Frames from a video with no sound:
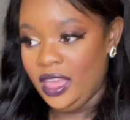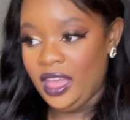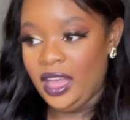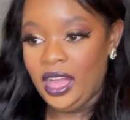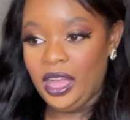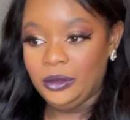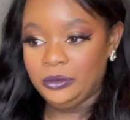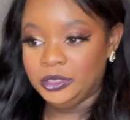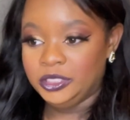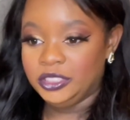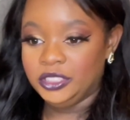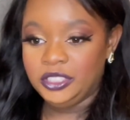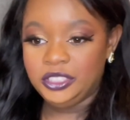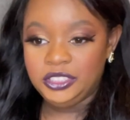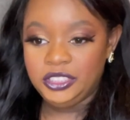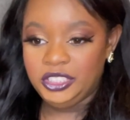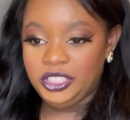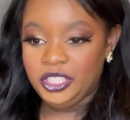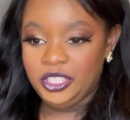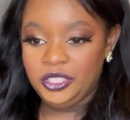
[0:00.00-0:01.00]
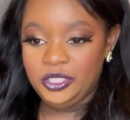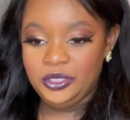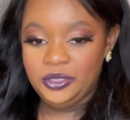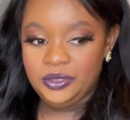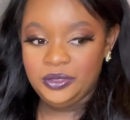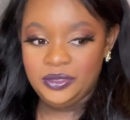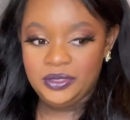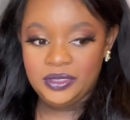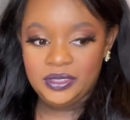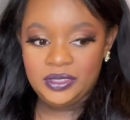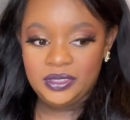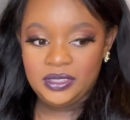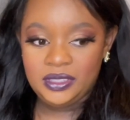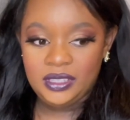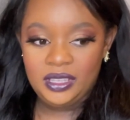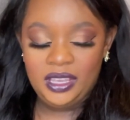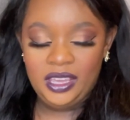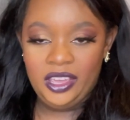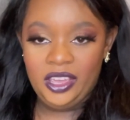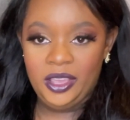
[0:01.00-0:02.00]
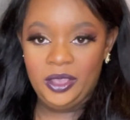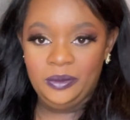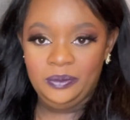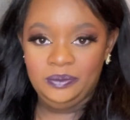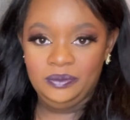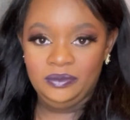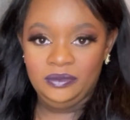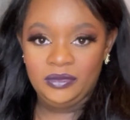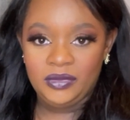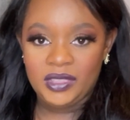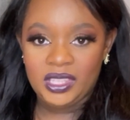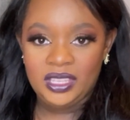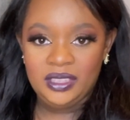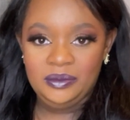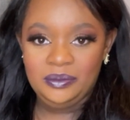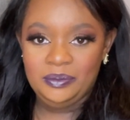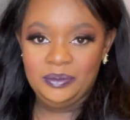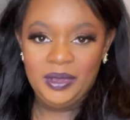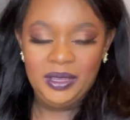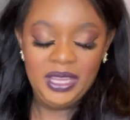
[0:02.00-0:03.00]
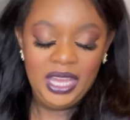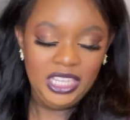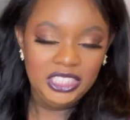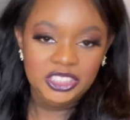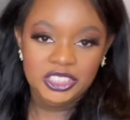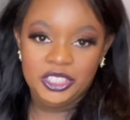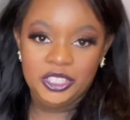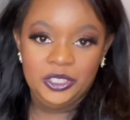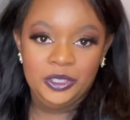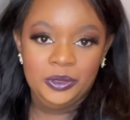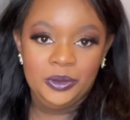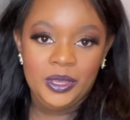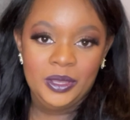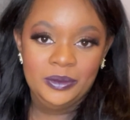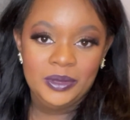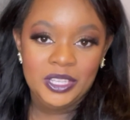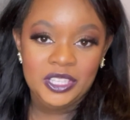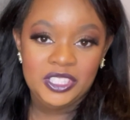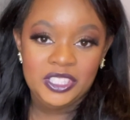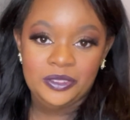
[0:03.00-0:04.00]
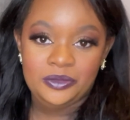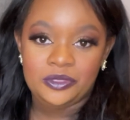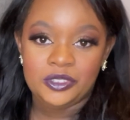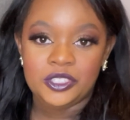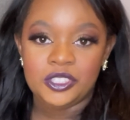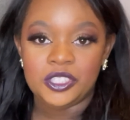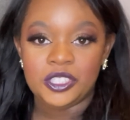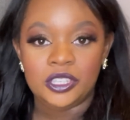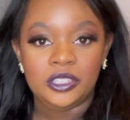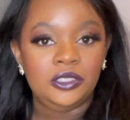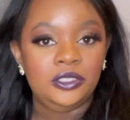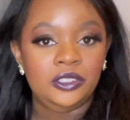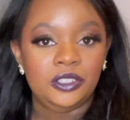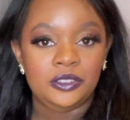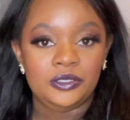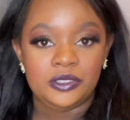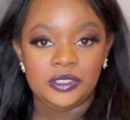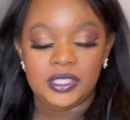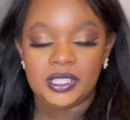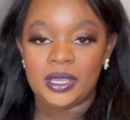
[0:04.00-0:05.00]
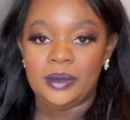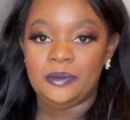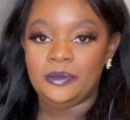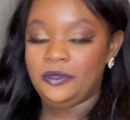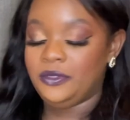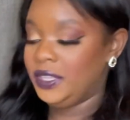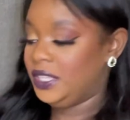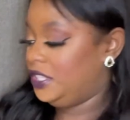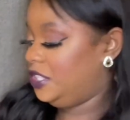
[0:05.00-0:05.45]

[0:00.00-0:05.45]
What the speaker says: I would not use I don't know, a different toner or something.